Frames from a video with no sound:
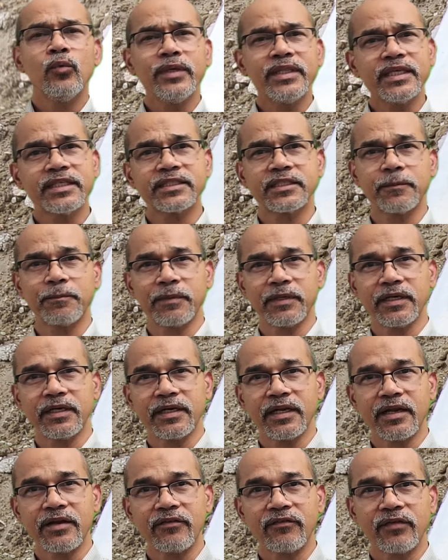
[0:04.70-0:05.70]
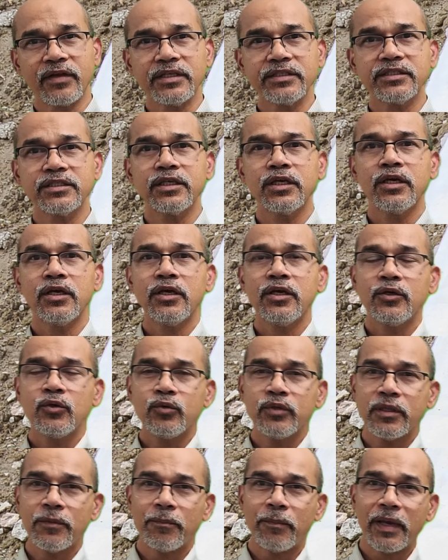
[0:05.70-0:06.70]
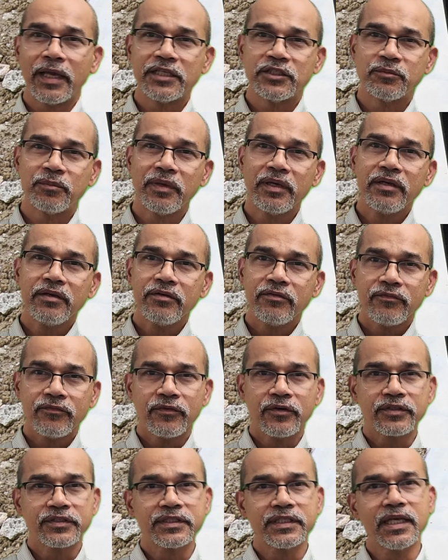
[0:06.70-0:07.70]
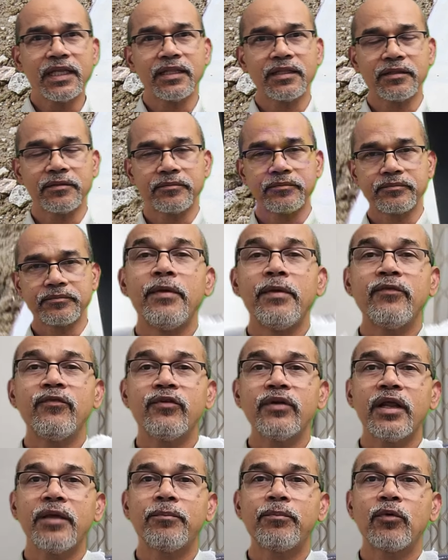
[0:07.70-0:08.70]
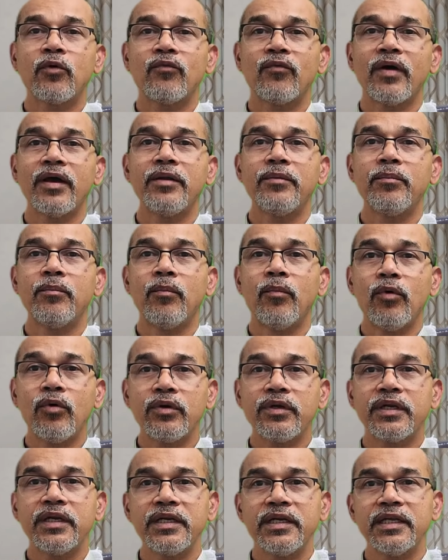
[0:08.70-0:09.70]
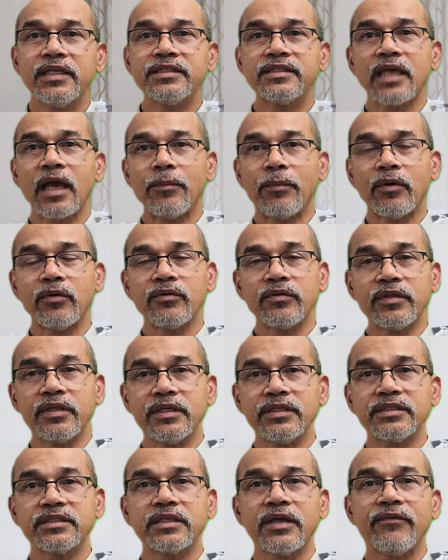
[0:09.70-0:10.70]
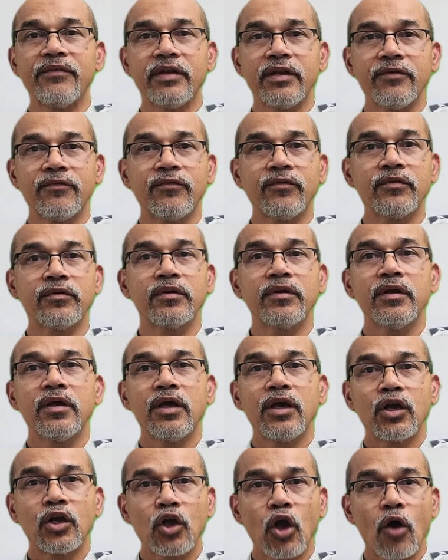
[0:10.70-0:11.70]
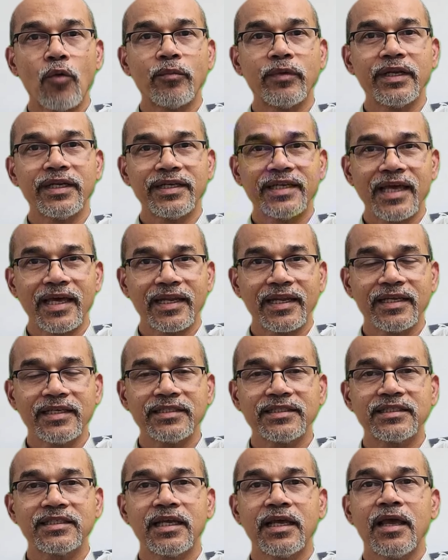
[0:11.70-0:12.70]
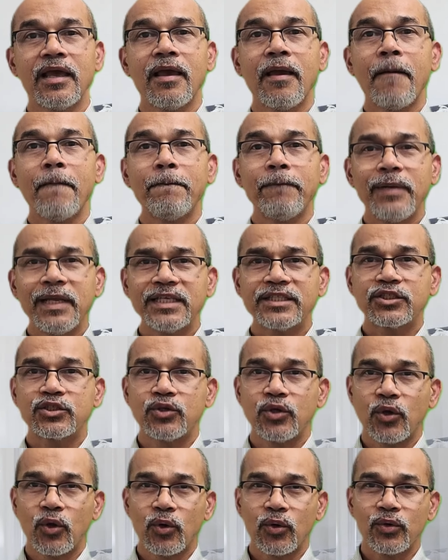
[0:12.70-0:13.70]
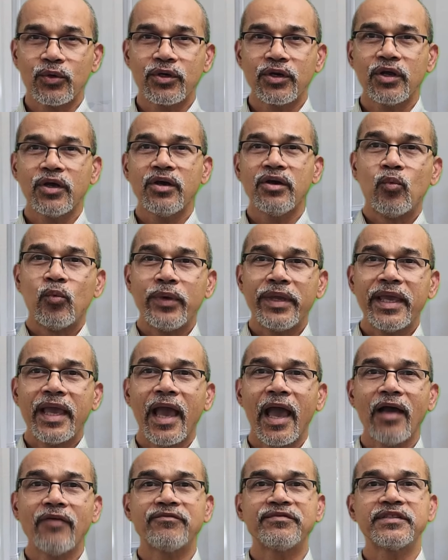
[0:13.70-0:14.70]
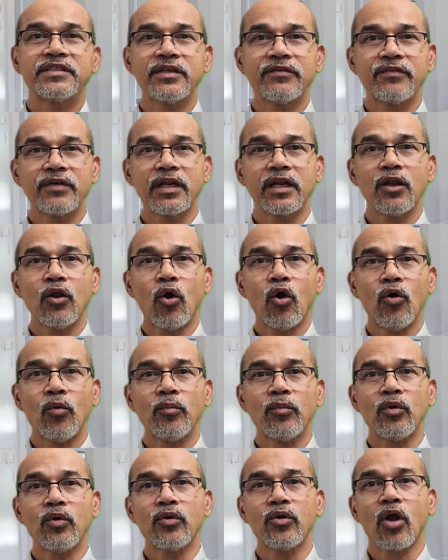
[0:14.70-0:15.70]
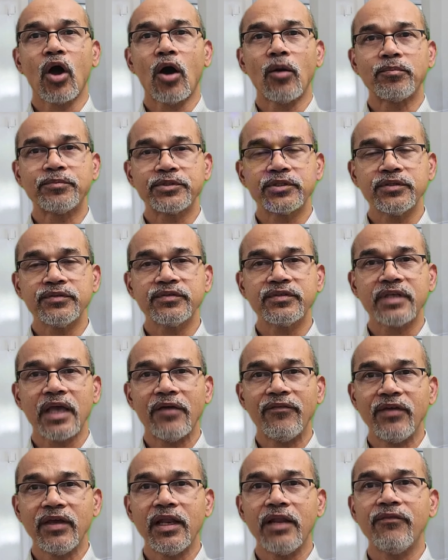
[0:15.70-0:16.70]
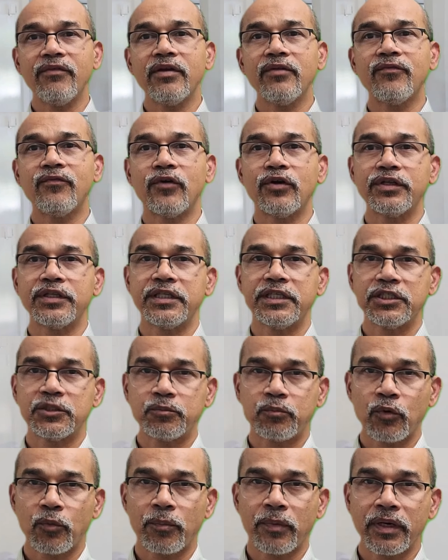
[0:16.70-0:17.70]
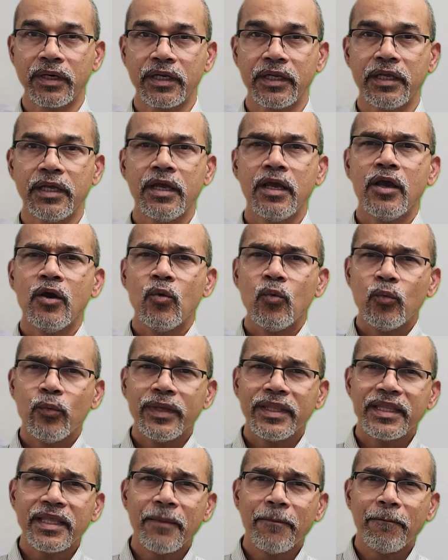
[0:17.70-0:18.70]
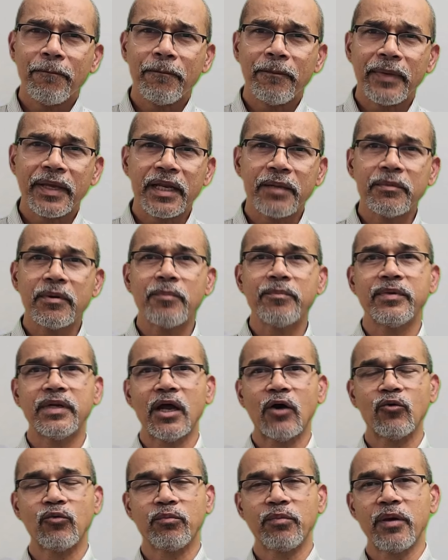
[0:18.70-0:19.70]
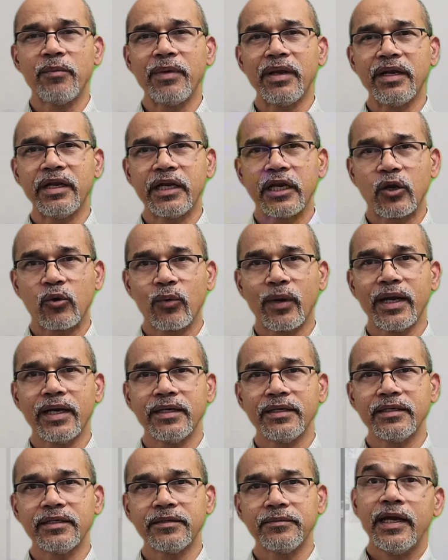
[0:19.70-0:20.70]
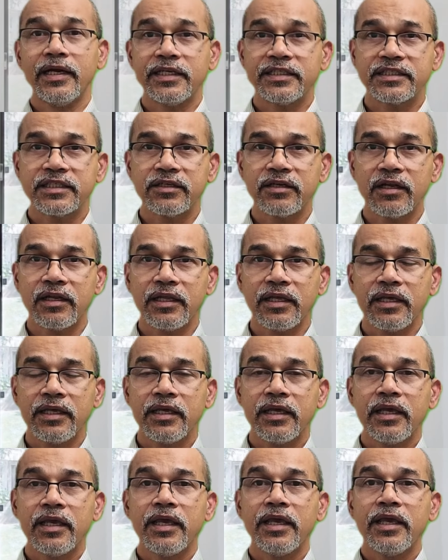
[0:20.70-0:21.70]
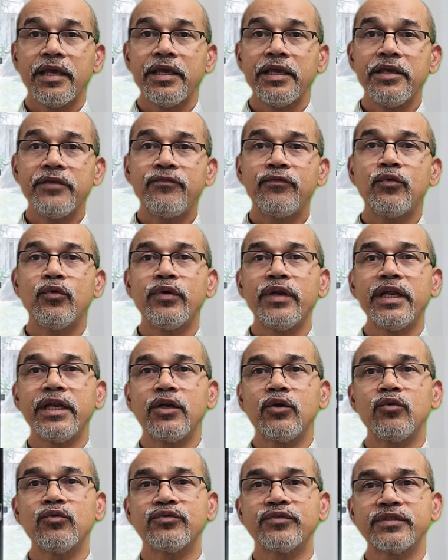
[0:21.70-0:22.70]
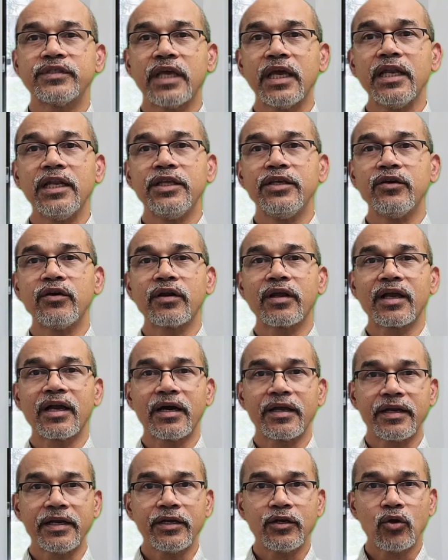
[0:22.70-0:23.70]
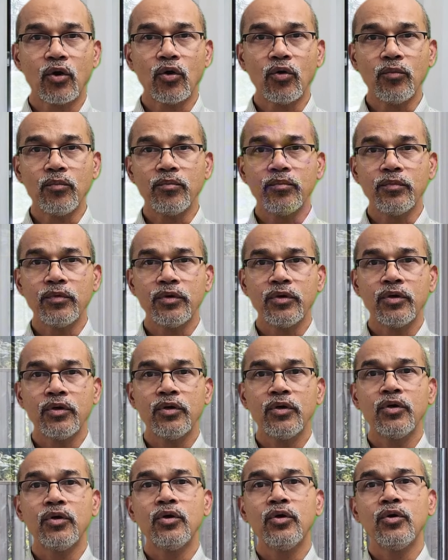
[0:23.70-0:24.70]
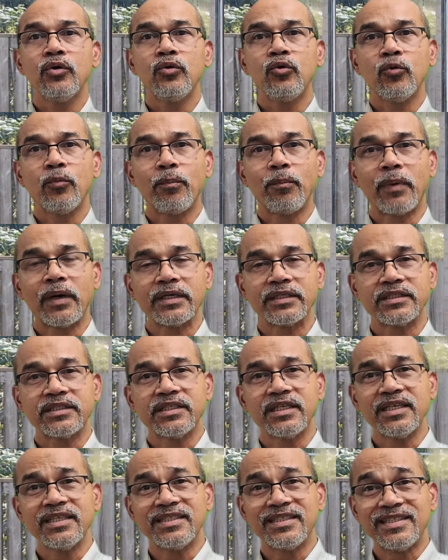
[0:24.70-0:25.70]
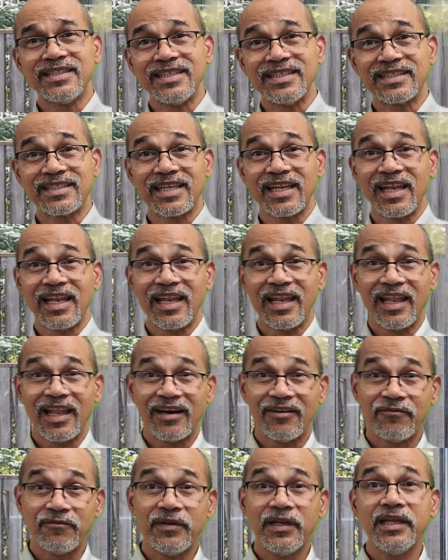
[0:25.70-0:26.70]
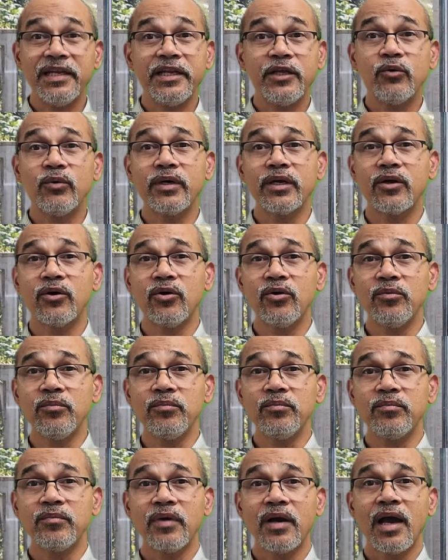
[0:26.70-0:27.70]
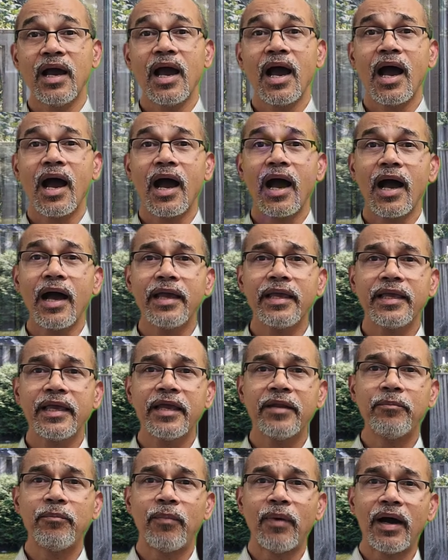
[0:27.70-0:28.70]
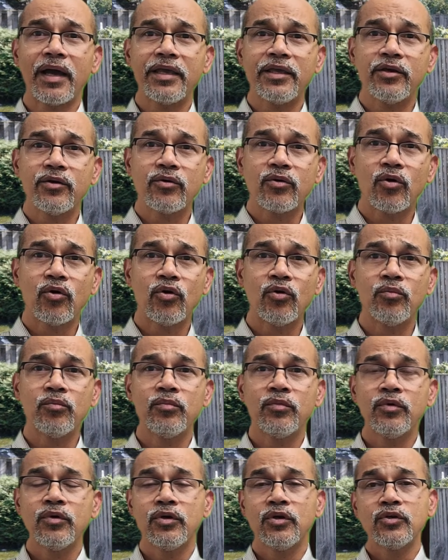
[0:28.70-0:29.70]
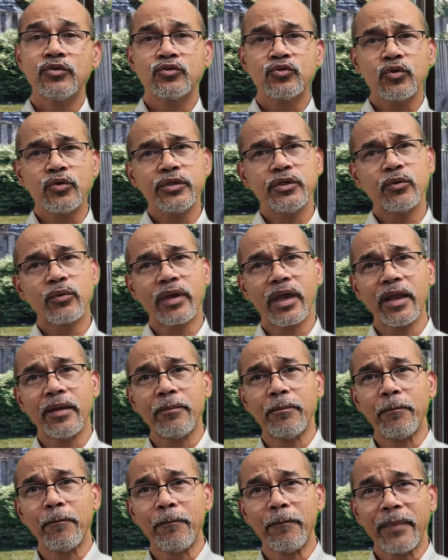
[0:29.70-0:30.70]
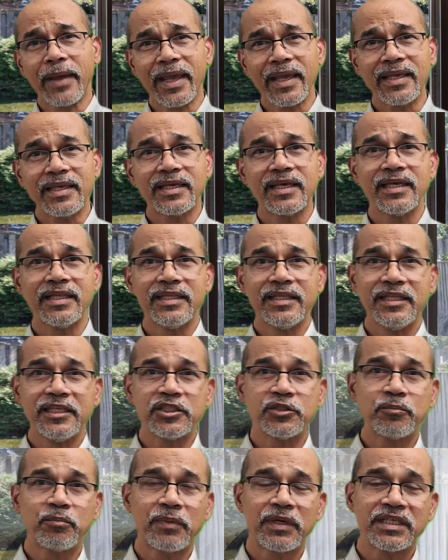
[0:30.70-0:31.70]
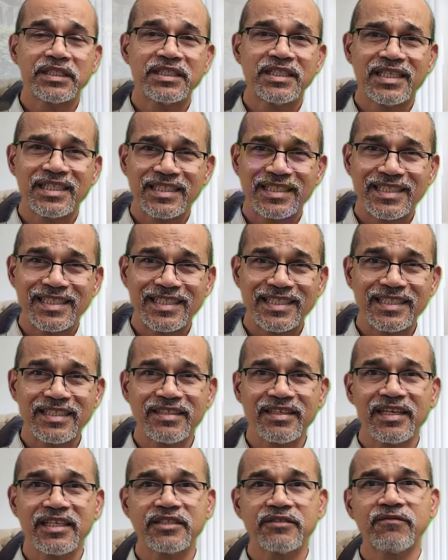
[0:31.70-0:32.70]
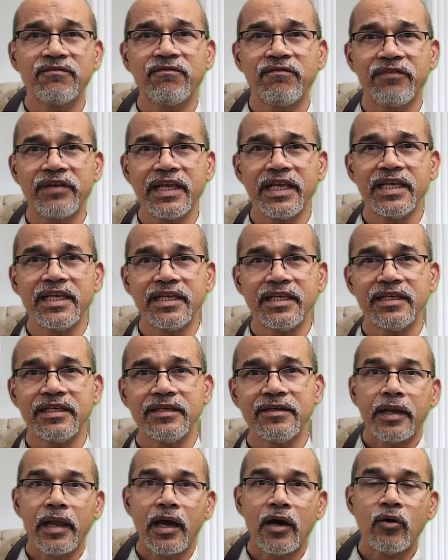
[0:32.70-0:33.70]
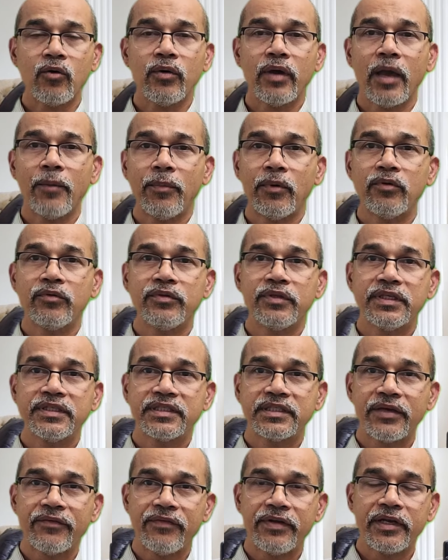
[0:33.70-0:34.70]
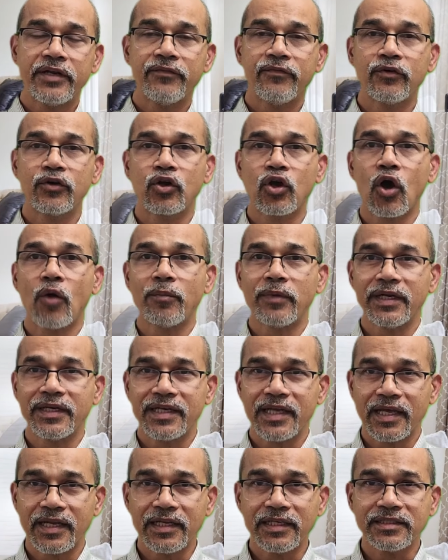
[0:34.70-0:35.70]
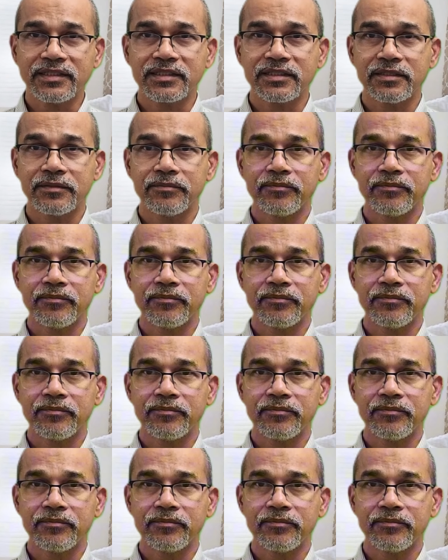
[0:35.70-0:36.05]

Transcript: with a separate entrance to the basement for sale. Before I provide more details about this 74 comedy Terrace, please note we have several home loan options available for this property with a minimum down payment required. Additionally, if you need to sell your current home to purchase this lovely newer home, I can buy your home so you can make this purchase stress free. Now about this 74 Comedy Terrace,